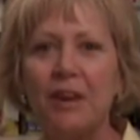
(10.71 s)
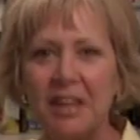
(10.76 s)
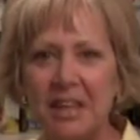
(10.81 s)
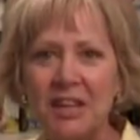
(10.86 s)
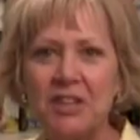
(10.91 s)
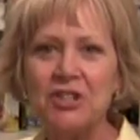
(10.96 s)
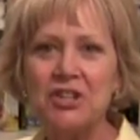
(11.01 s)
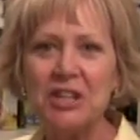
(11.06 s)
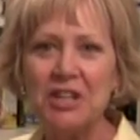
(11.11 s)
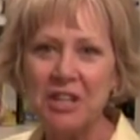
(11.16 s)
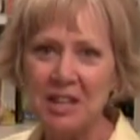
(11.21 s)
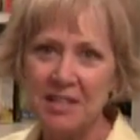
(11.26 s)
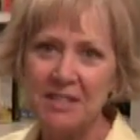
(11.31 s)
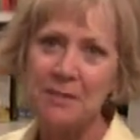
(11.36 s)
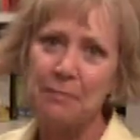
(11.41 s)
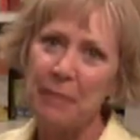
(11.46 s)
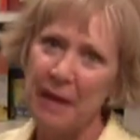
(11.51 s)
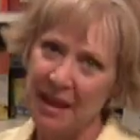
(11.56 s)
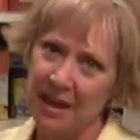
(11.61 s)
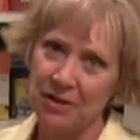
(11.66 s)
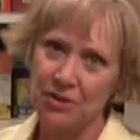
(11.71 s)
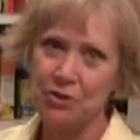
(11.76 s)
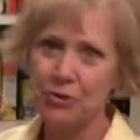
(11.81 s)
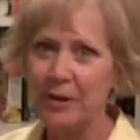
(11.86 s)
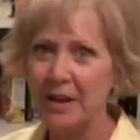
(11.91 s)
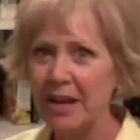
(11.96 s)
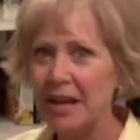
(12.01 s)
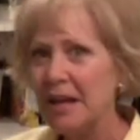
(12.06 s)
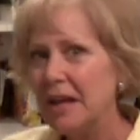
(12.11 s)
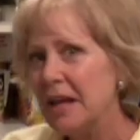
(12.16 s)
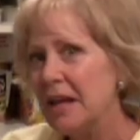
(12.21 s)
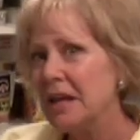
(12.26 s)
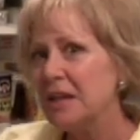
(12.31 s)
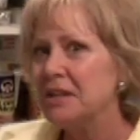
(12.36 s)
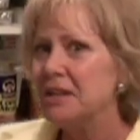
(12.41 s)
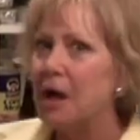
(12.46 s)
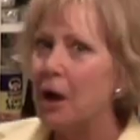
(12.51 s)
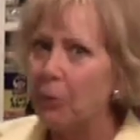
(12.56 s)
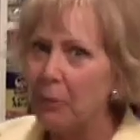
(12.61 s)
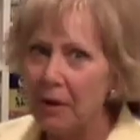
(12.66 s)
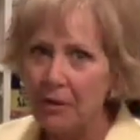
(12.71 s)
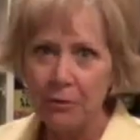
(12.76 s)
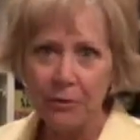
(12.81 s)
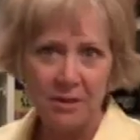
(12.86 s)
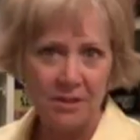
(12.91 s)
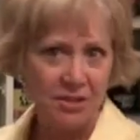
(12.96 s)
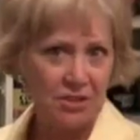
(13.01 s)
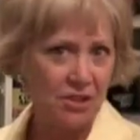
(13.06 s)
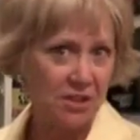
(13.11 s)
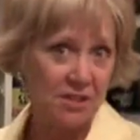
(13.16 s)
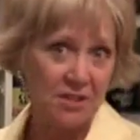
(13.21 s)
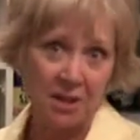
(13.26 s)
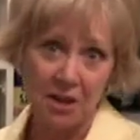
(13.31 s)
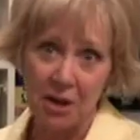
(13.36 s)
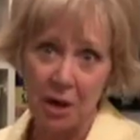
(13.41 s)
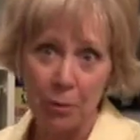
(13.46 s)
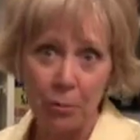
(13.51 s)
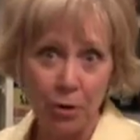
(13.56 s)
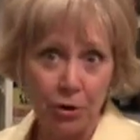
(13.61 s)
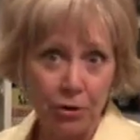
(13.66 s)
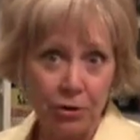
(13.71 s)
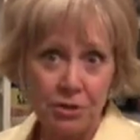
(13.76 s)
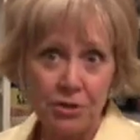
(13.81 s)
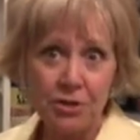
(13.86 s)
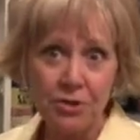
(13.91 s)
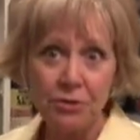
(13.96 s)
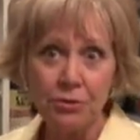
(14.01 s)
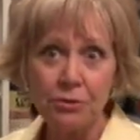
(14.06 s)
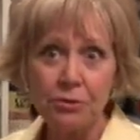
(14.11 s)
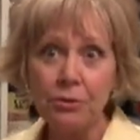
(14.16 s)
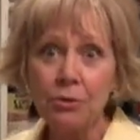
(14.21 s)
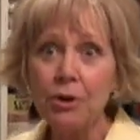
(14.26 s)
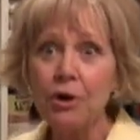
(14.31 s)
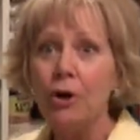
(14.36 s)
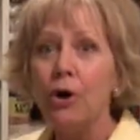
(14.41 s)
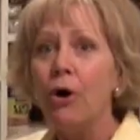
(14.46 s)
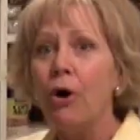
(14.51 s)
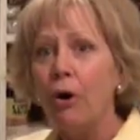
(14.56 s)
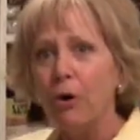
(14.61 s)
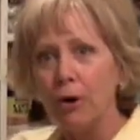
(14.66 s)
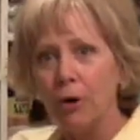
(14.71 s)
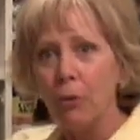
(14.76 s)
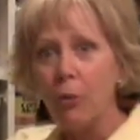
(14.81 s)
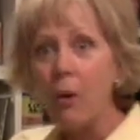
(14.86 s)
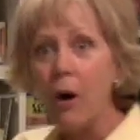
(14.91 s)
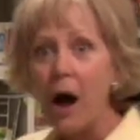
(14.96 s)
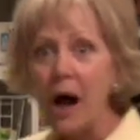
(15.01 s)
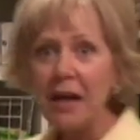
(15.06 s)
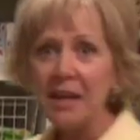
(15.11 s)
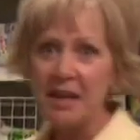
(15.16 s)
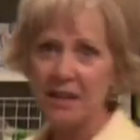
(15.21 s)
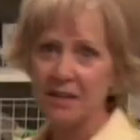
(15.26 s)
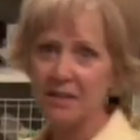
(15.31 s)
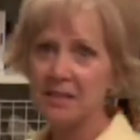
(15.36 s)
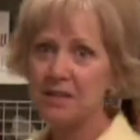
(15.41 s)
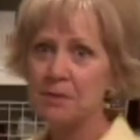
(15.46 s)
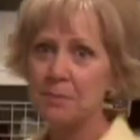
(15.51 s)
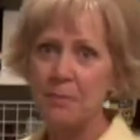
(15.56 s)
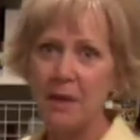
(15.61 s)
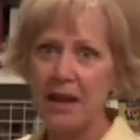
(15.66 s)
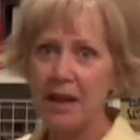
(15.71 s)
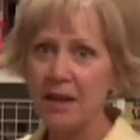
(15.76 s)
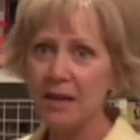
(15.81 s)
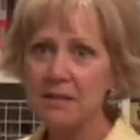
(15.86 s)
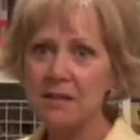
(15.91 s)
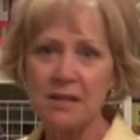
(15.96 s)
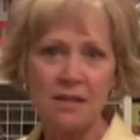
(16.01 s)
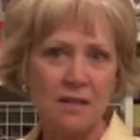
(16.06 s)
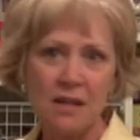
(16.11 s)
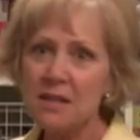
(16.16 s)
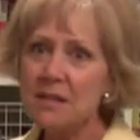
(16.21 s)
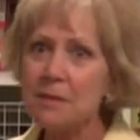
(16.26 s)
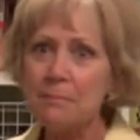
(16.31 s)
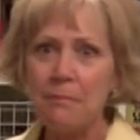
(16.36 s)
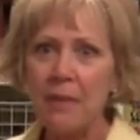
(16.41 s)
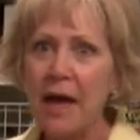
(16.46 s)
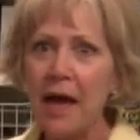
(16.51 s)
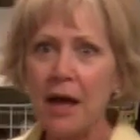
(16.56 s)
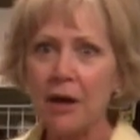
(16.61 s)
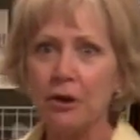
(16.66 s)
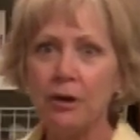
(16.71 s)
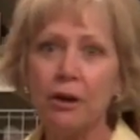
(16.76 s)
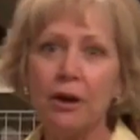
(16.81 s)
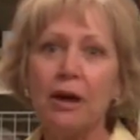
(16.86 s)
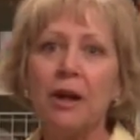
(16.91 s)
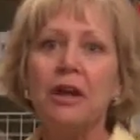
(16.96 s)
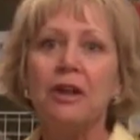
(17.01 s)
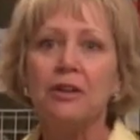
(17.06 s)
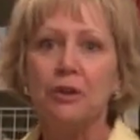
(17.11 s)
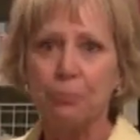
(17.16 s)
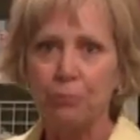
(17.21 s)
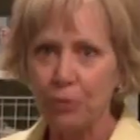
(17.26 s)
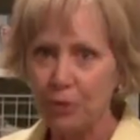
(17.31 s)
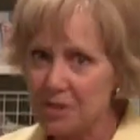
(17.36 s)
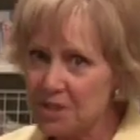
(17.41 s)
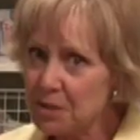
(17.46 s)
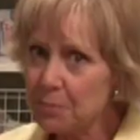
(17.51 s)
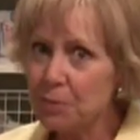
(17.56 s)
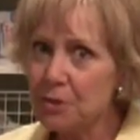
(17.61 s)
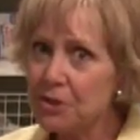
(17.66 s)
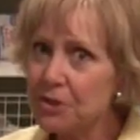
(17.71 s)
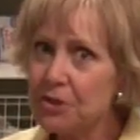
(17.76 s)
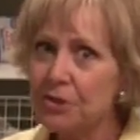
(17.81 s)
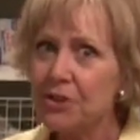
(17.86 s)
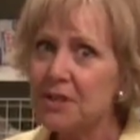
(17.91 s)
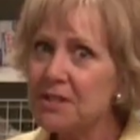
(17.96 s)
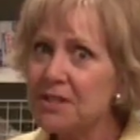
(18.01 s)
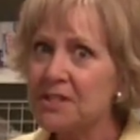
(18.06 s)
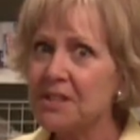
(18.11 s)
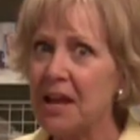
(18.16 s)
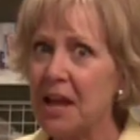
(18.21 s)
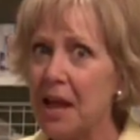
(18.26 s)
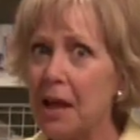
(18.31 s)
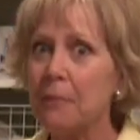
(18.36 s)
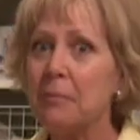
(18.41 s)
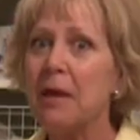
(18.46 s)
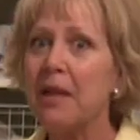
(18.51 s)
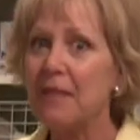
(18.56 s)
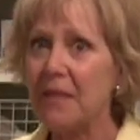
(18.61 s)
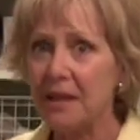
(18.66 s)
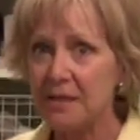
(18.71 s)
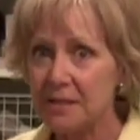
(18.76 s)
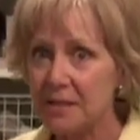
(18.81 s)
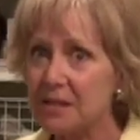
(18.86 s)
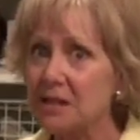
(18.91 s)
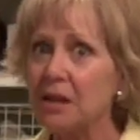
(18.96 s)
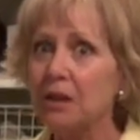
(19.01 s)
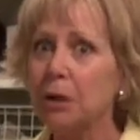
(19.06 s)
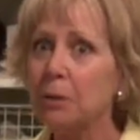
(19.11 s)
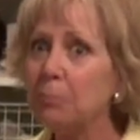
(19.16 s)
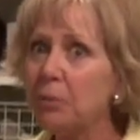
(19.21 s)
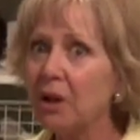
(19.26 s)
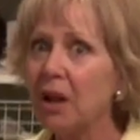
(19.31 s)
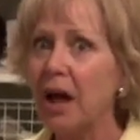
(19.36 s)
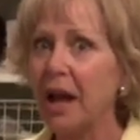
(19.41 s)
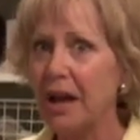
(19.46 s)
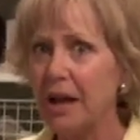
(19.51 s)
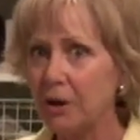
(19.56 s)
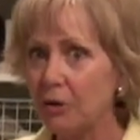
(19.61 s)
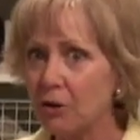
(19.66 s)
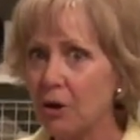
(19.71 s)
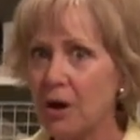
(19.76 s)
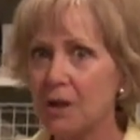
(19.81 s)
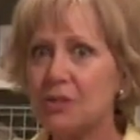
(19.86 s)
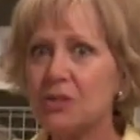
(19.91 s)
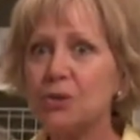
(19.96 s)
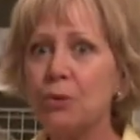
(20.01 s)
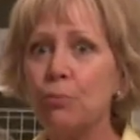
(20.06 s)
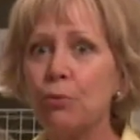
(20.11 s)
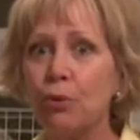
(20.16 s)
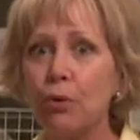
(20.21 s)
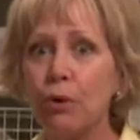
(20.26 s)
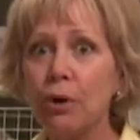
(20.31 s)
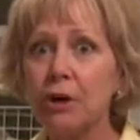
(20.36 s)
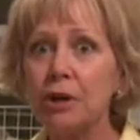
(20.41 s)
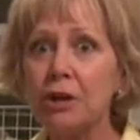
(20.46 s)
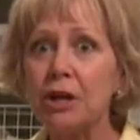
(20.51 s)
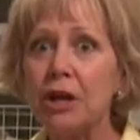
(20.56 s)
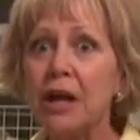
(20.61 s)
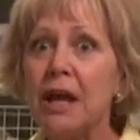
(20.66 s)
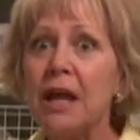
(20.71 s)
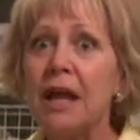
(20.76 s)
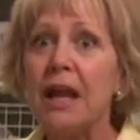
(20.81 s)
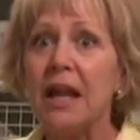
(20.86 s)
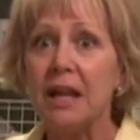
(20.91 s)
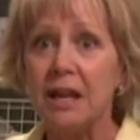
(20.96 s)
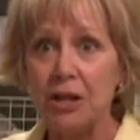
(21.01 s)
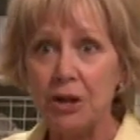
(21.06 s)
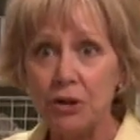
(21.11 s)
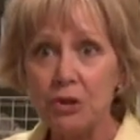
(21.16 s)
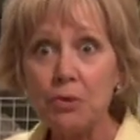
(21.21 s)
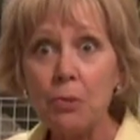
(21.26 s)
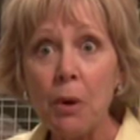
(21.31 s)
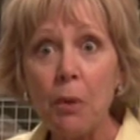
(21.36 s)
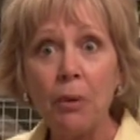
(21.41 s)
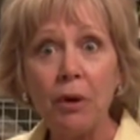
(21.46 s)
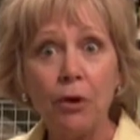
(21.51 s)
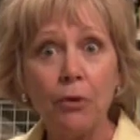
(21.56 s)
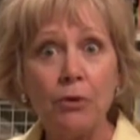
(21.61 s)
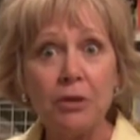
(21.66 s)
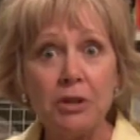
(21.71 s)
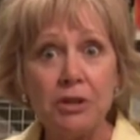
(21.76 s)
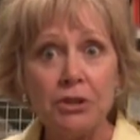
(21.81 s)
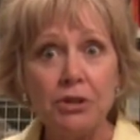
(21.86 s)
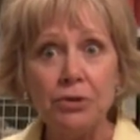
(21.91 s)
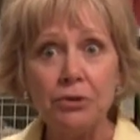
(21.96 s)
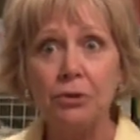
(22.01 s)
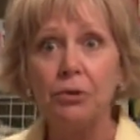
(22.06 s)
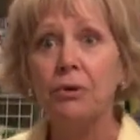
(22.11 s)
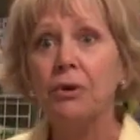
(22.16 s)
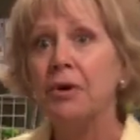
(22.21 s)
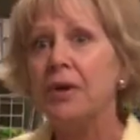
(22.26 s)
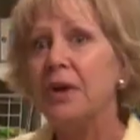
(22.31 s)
kitchen needs a pantry. Now, whether it's just a cupboard or two or a walk-in space, it doesn't matter. The principles are the same and they still apply across the board. And here's what we're going to do.